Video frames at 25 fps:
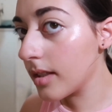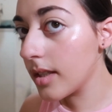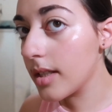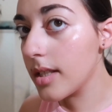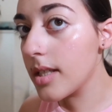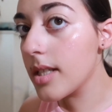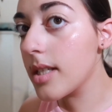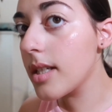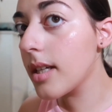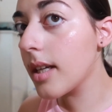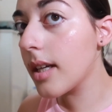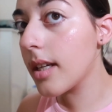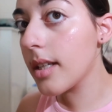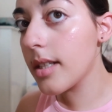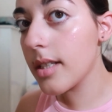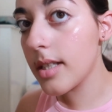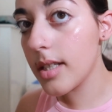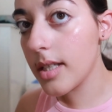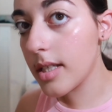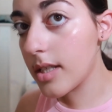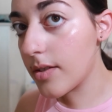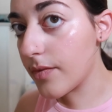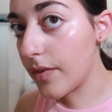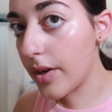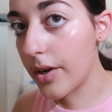So you can see
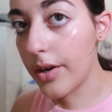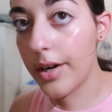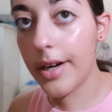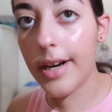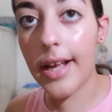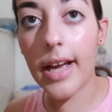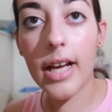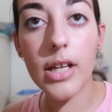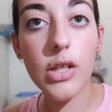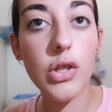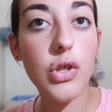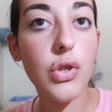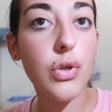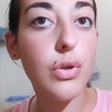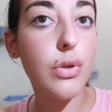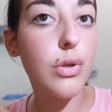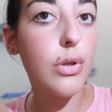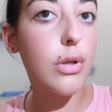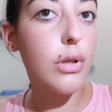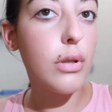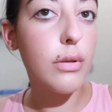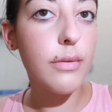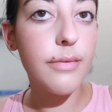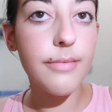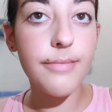it's very
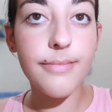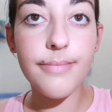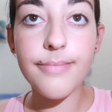natural.